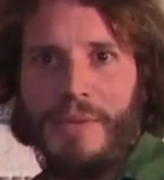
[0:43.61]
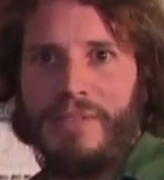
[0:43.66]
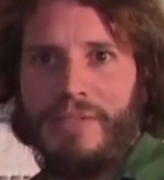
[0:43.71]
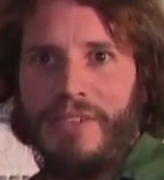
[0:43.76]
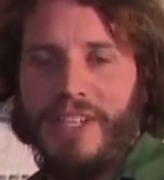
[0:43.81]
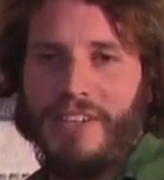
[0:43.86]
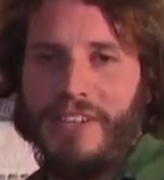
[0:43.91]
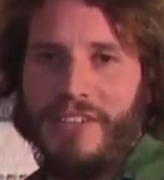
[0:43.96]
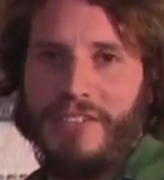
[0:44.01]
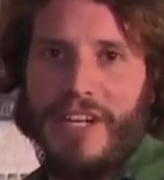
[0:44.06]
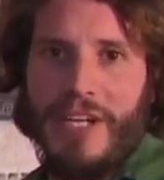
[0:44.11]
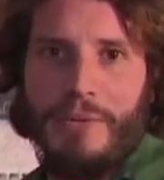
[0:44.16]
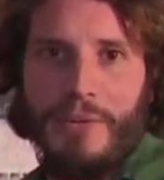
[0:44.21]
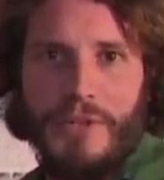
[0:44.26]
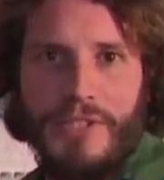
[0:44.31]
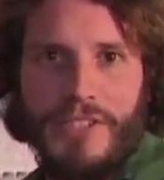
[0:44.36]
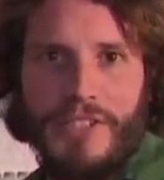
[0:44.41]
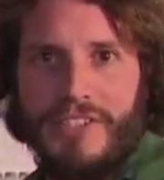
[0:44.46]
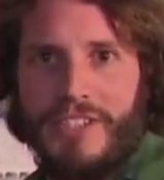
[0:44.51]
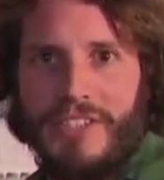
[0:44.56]
We have like a grey
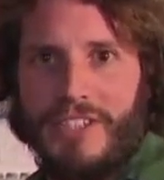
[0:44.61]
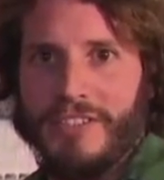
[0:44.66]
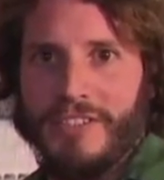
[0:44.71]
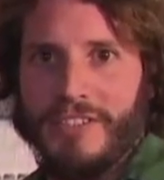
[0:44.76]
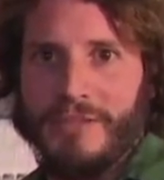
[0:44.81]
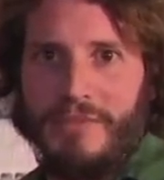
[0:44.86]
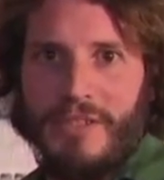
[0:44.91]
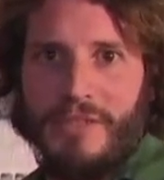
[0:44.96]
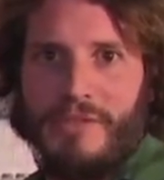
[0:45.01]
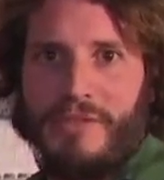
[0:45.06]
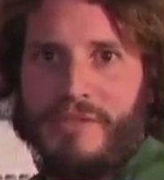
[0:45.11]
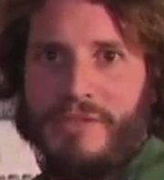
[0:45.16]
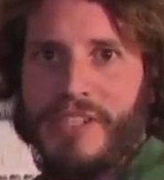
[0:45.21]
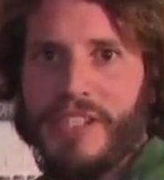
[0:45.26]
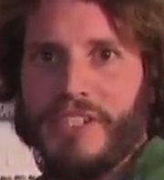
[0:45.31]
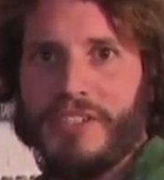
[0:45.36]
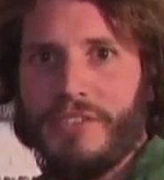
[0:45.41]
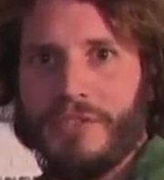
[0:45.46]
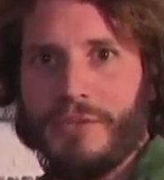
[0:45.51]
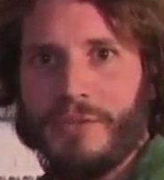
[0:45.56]
water system, so
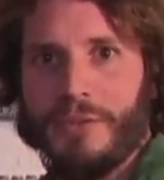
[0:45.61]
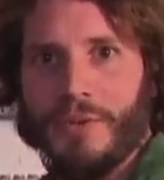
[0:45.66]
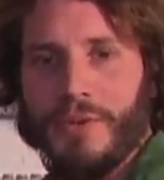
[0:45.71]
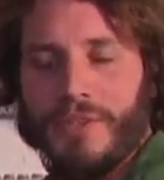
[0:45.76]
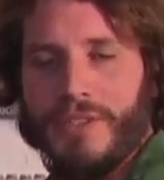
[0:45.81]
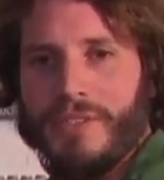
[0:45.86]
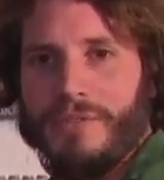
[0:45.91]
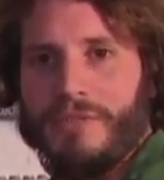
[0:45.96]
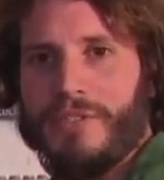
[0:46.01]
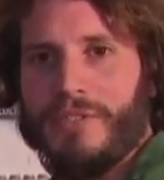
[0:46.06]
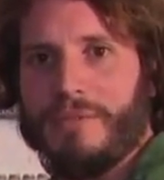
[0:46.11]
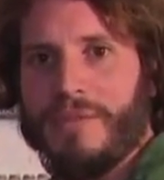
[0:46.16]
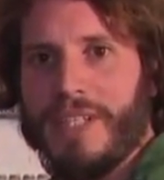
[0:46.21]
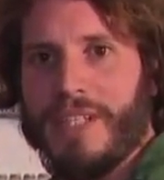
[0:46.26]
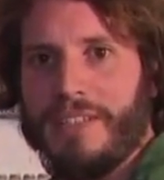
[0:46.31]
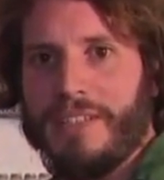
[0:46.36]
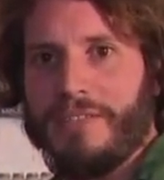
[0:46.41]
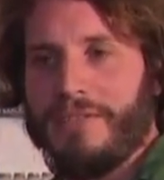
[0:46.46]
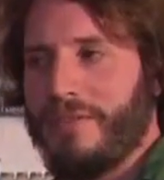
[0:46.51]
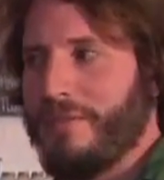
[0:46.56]
we reuse water from
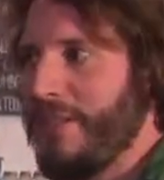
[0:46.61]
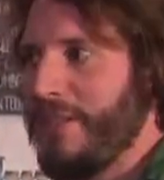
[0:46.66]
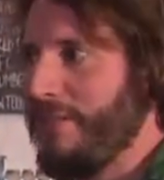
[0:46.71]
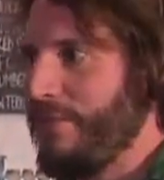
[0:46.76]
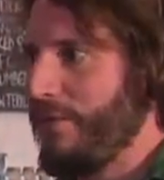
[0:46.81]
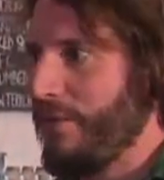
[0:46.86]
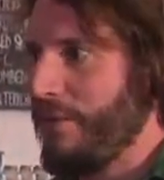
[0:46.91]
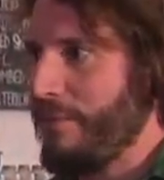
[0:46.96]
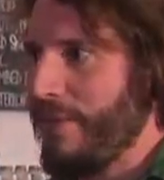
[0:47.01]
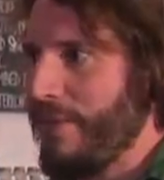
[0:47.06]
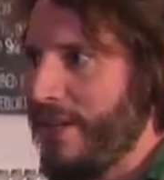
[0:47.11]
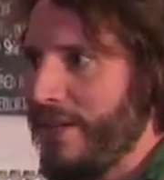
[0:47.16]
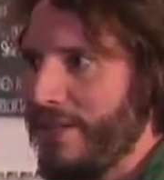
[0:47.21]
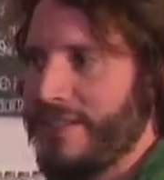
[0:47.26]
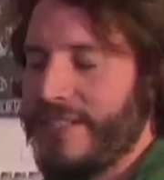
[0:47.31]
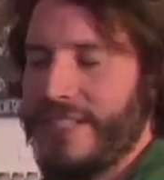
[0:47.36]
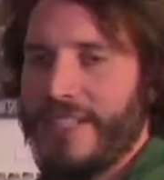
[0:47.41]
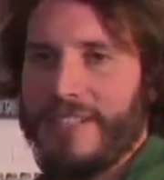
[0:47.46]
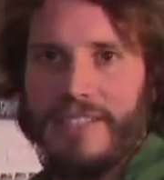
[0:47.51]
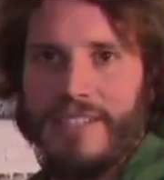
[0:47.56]
all the bar
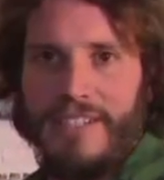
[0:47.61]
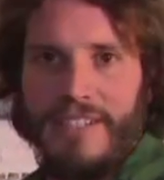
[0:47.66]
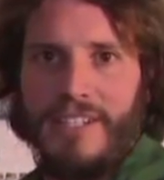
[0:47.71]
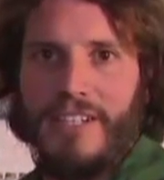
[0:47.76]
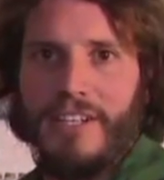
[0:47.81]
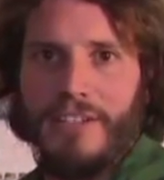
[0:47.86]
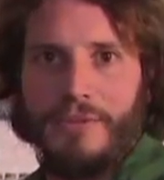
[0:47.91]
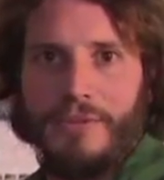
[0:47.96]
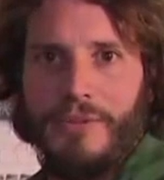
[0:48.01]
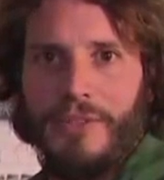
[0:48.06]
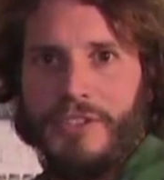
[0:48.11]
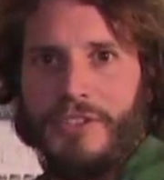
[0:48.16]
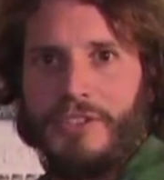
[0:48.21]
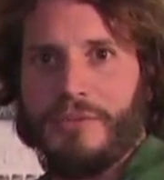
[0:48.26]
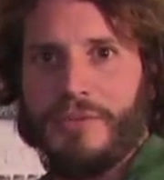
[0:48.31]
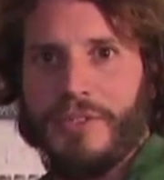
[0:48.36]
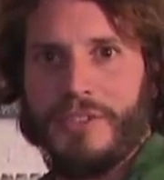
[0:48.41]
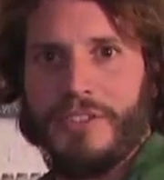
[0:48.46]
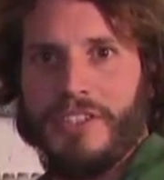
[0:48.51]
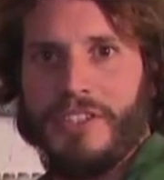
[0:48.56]
sinks and the glass
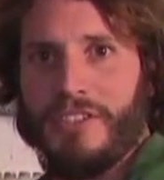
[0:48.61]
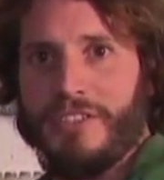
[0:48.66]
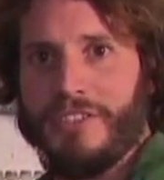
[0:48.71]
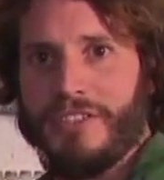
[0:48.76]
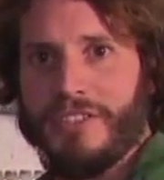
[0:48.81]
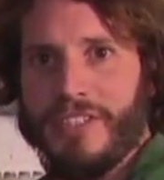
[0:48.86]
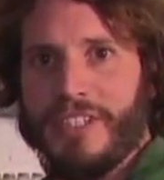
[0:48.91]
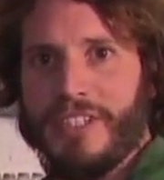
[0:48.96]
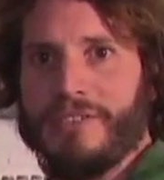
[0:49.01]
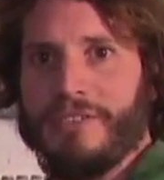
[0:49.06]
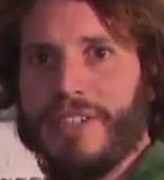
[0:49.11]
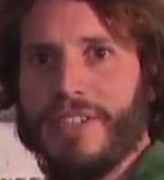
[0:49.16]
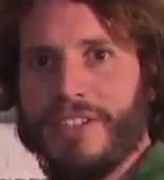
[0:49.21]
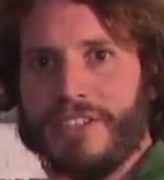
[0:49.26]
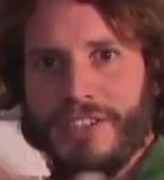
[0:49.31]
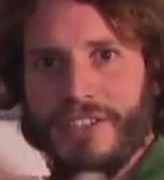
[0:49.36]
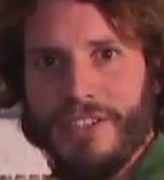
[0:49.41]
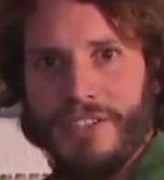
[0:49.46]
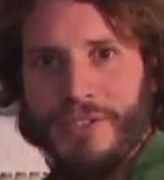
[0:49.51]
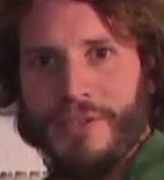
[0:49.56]
washers, which are used to like
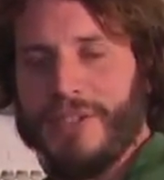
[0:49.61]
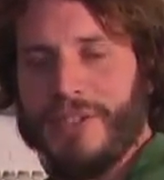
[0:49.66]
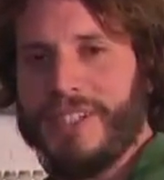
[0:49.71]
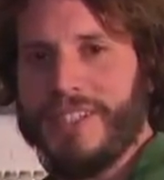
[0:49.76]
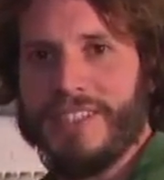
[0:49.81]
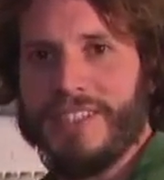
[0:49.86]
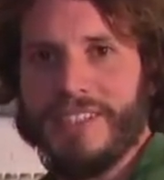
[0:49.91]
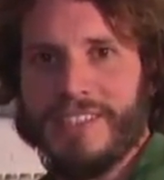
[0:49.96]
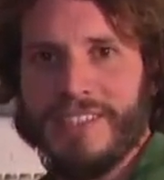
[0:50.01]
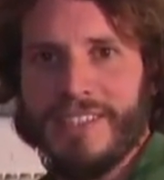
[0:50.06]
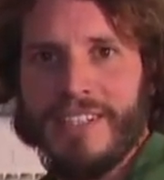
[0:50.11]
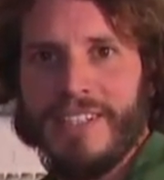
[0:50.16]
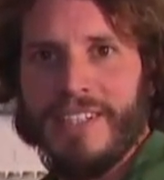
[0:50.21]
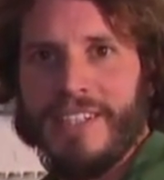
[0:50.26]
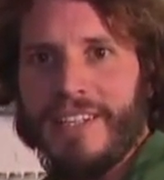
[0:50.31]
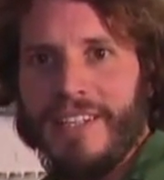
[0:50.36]
flush the toilets.